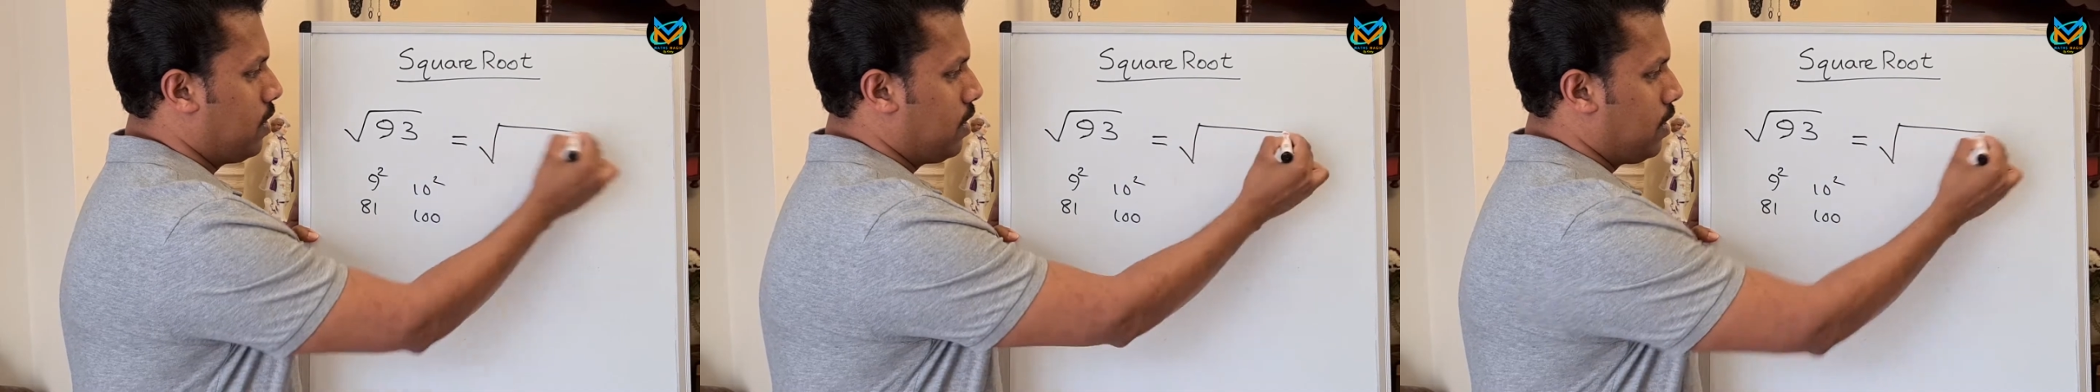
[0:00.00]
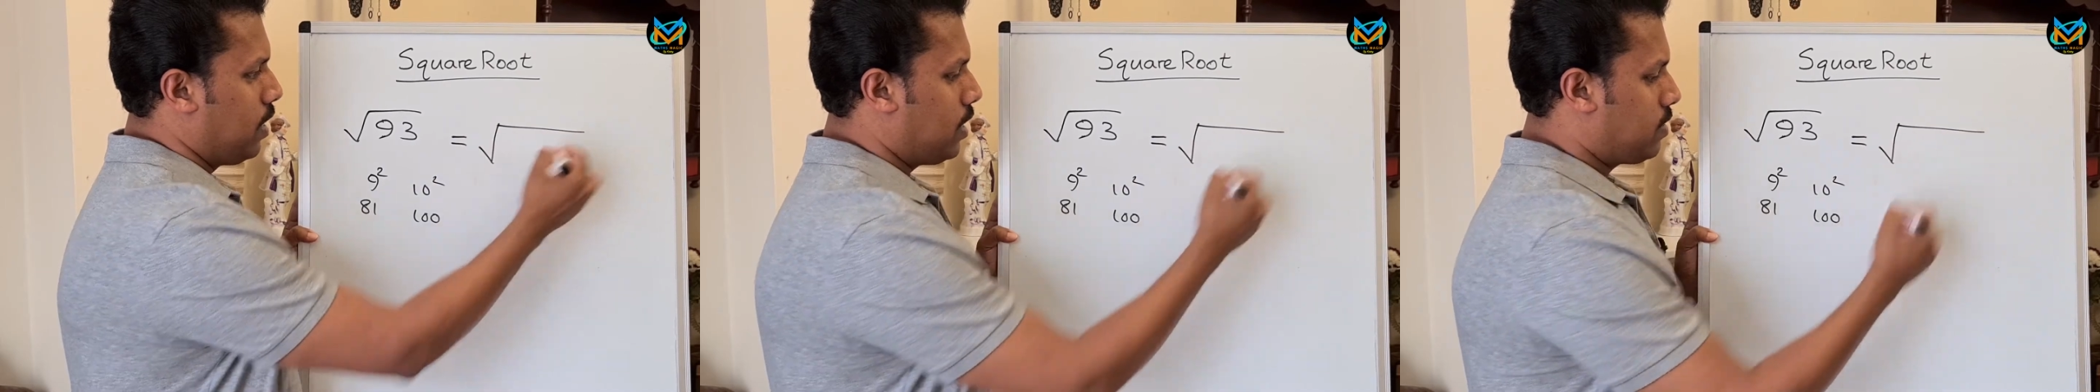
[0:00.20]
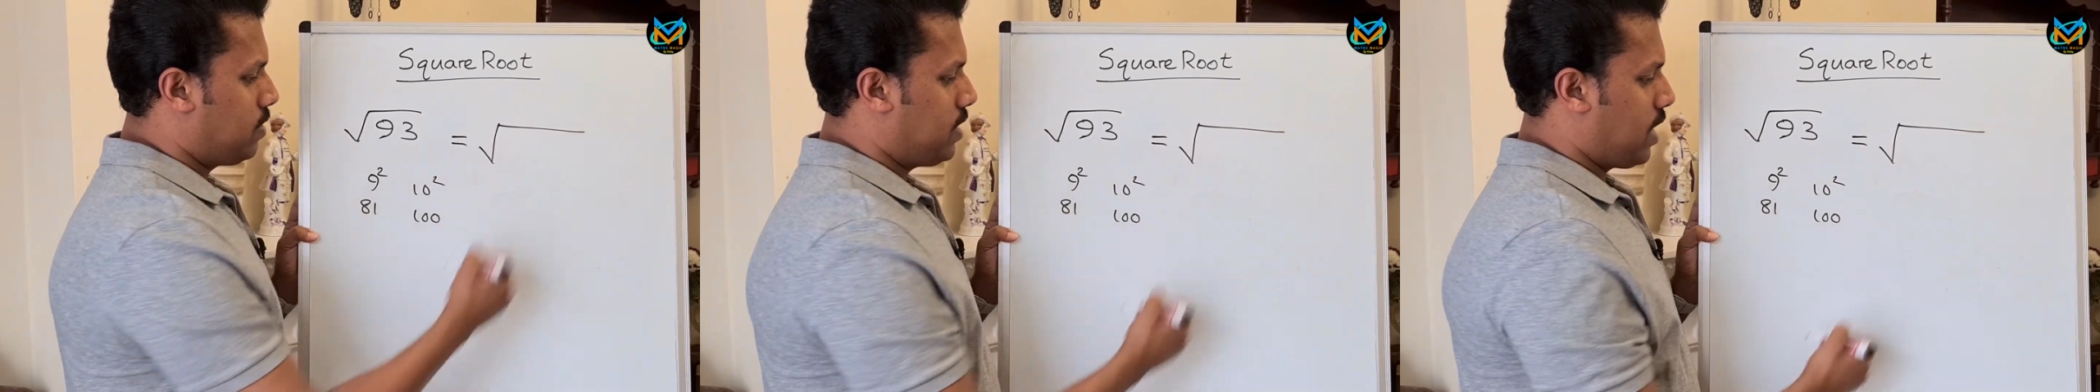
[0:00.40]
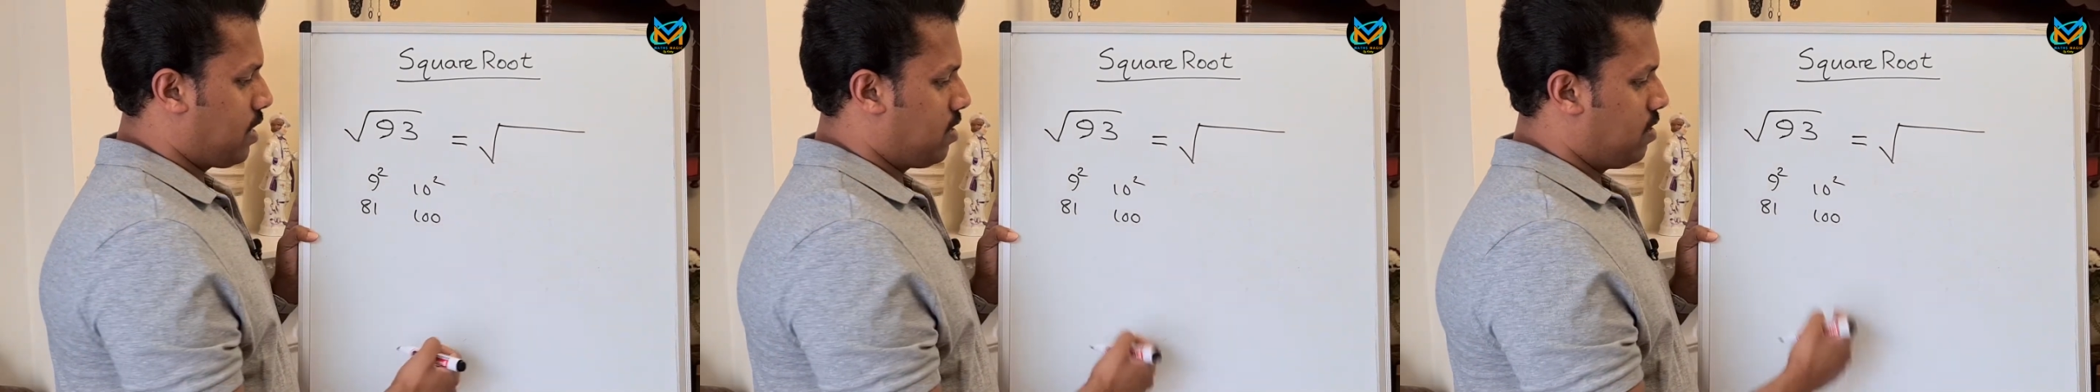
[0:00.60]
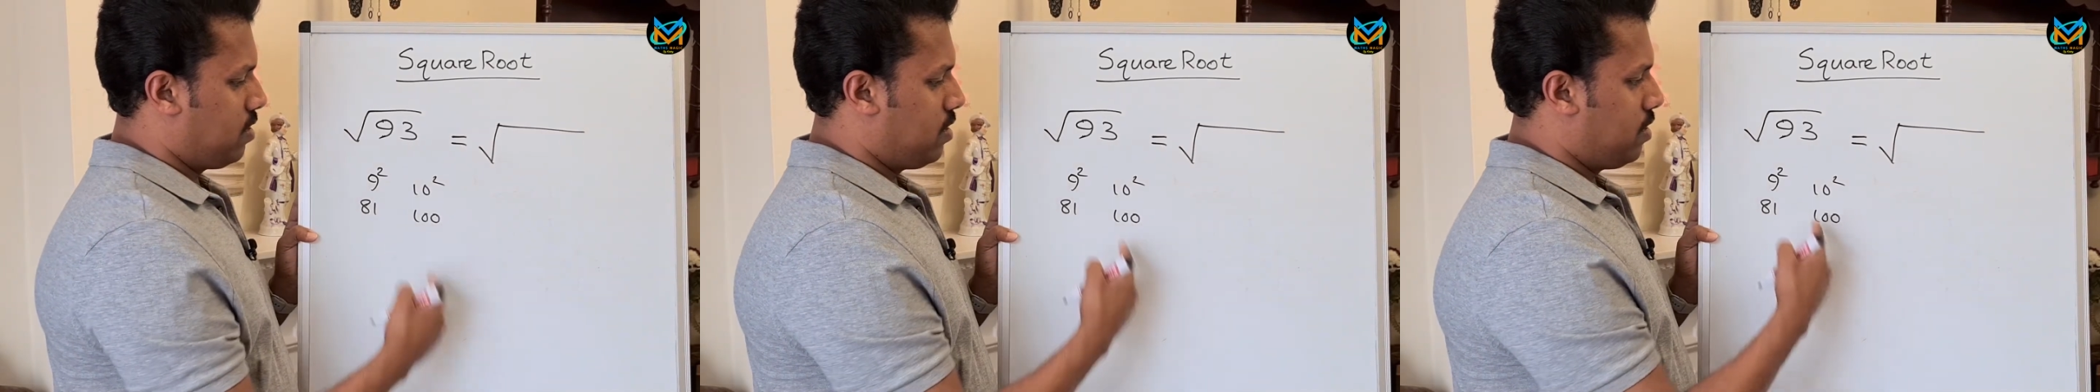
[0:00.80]
let's
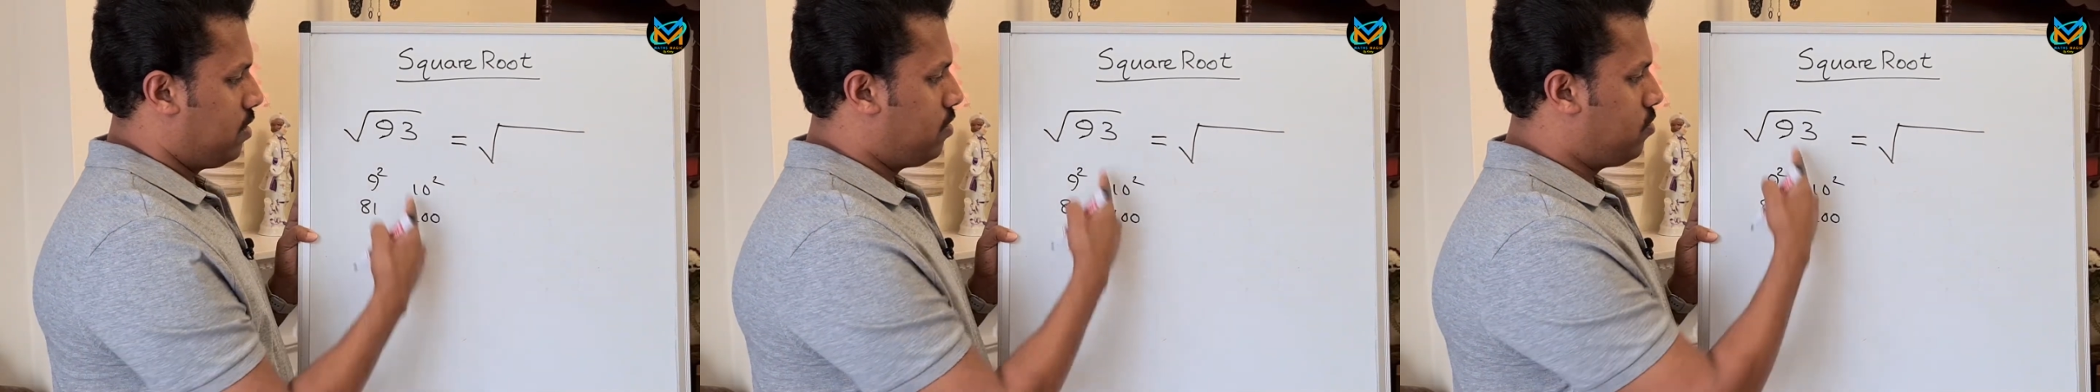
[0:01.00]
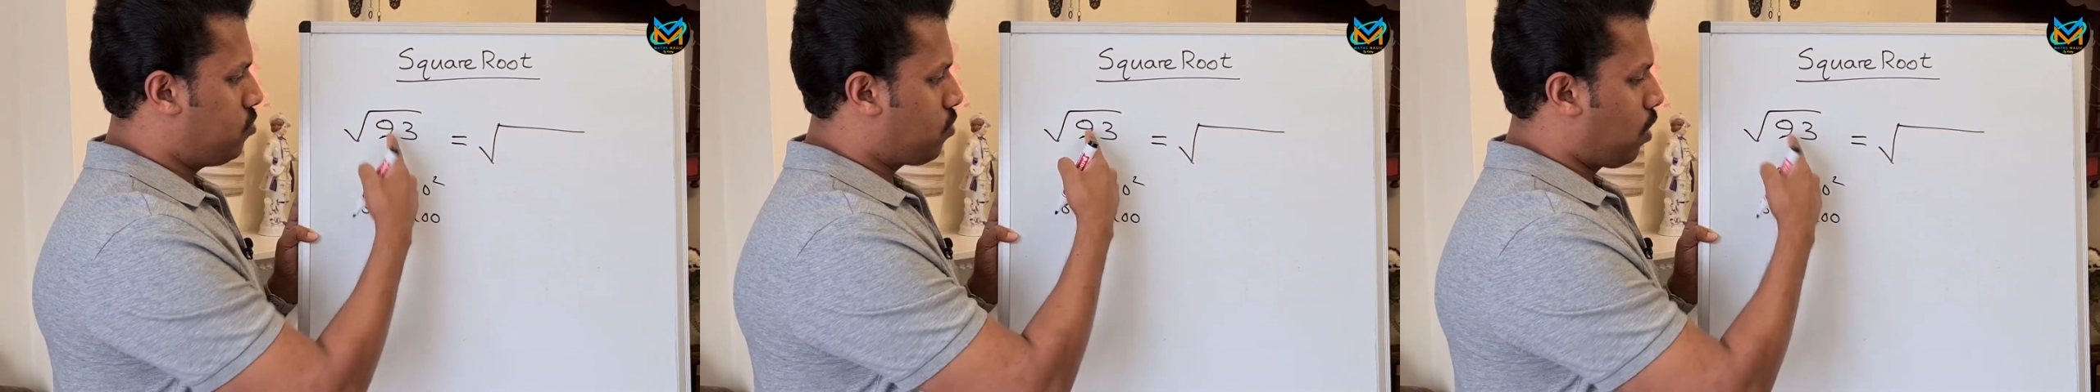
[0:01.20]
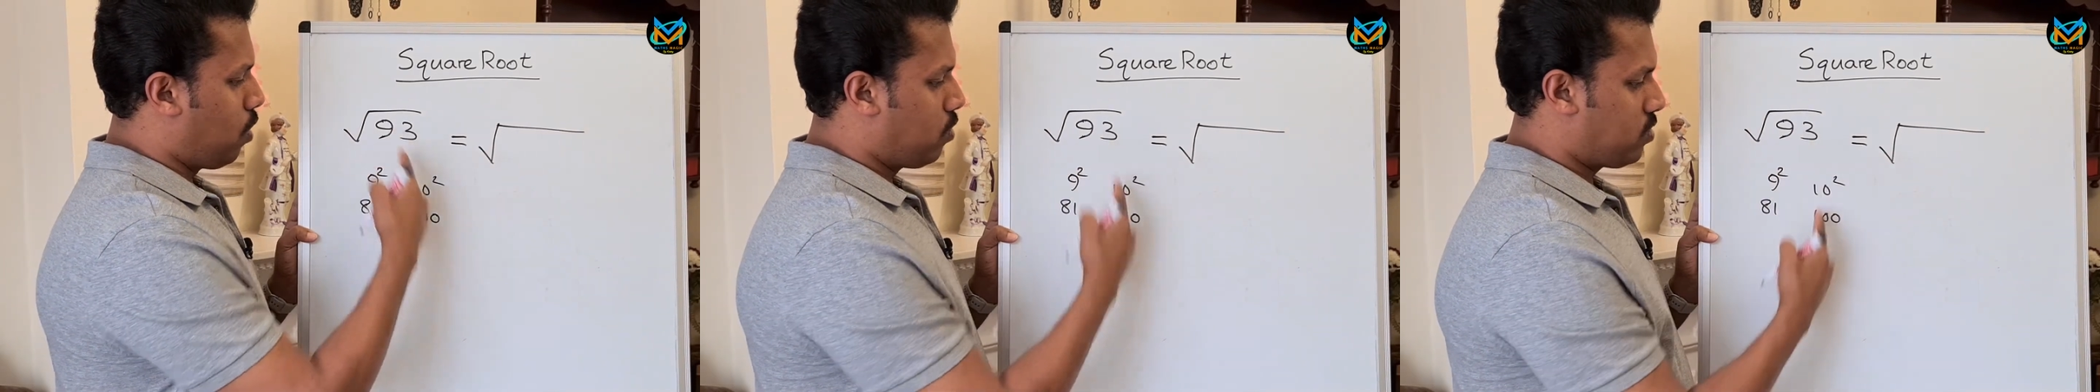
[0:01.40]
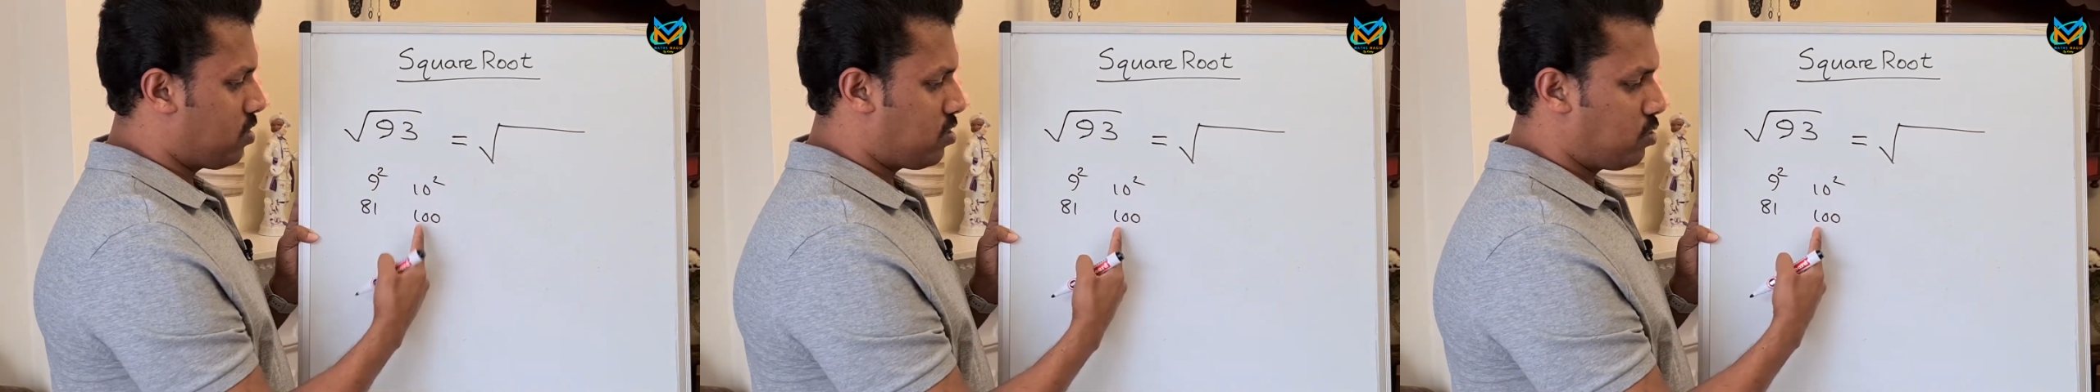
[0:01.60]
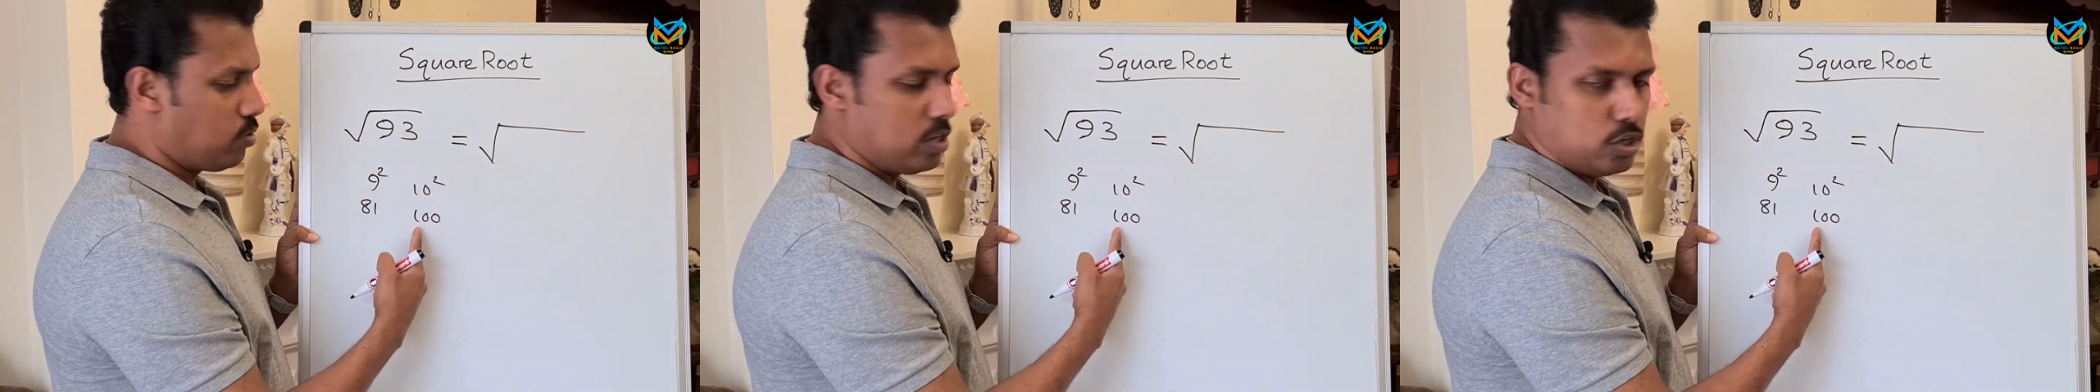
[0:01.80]
check. This is closer
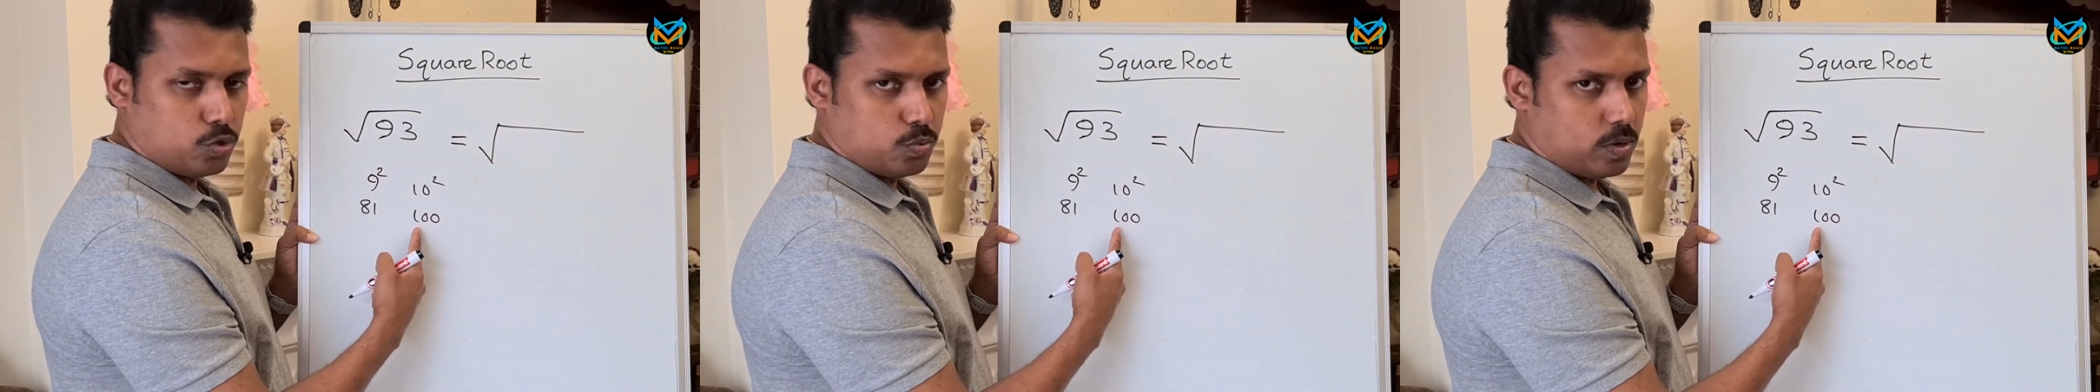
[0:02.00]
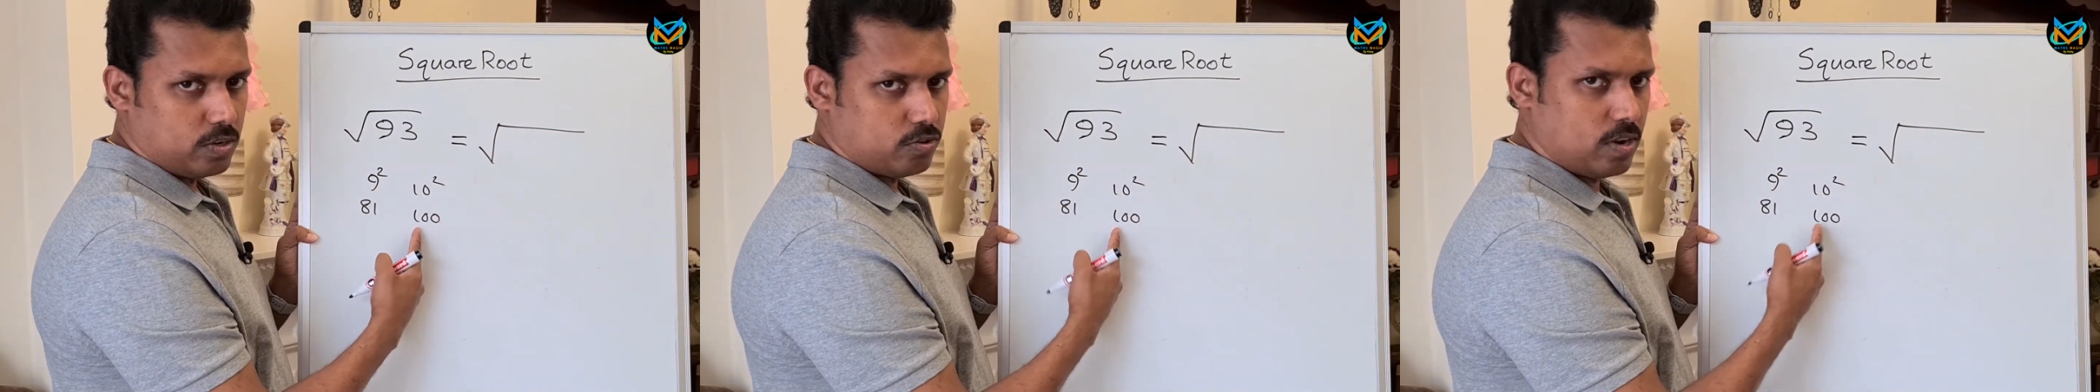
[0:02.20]
to this one.